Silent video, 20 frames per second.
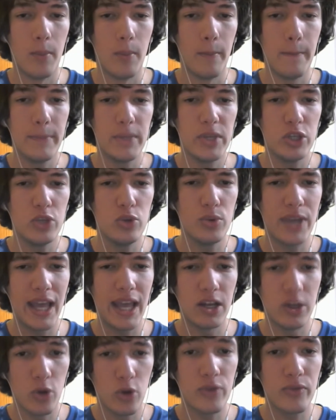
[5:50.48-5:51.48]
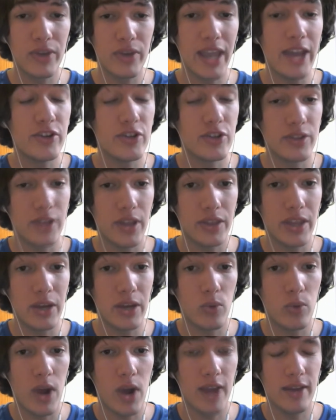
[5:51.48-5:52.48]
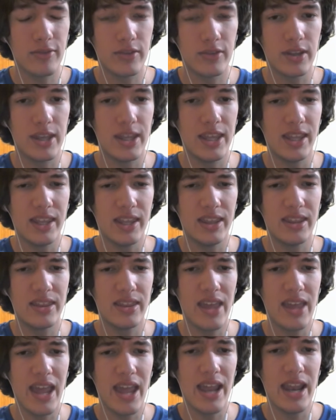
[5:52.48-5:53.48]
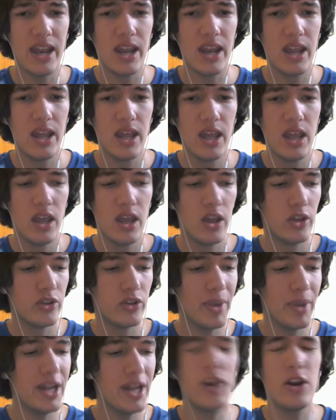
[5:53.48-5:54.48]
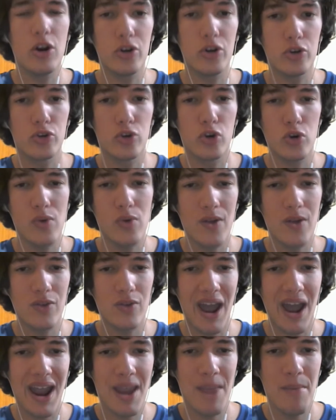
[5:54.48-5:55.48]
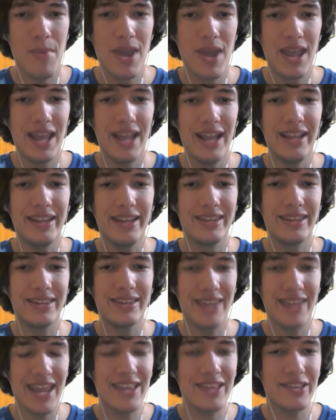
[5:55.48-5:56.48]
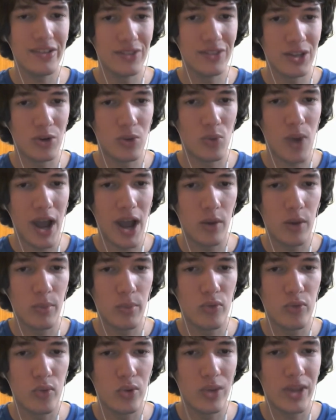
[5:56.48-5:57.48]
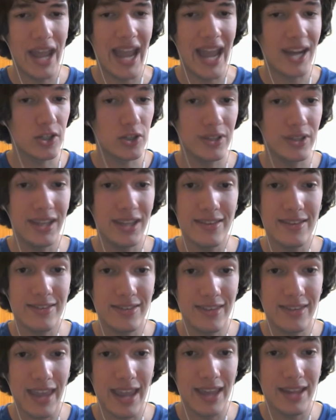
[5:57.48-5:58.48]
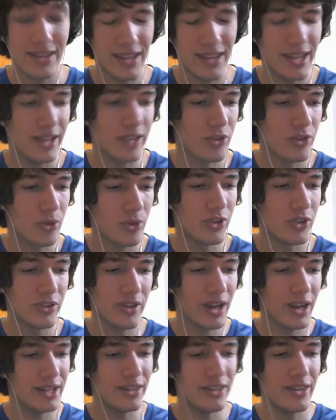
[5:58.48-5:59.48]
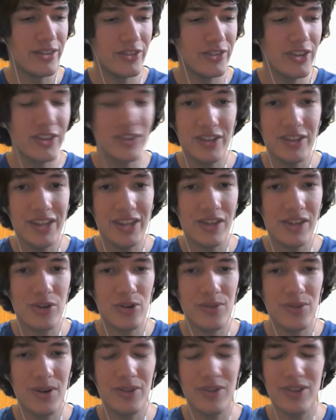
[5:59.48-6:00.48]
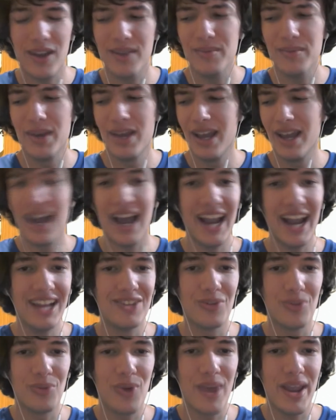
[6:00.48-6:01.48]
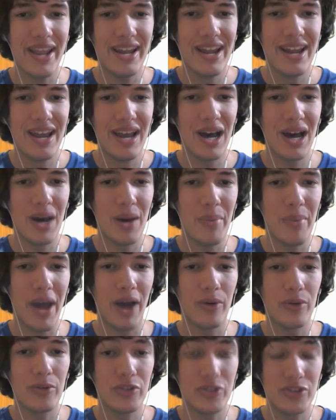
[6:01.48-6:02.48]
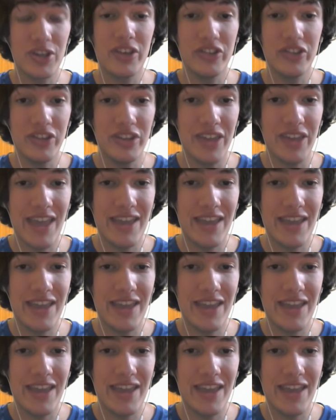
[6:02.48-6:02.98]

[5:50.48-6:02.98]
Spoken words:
you get a notification that they arrived. And then depending on your turnaround time, it takes a little while before they actually get scanned in. So since I had the 60-day turnaround time, I had to wait about 60 days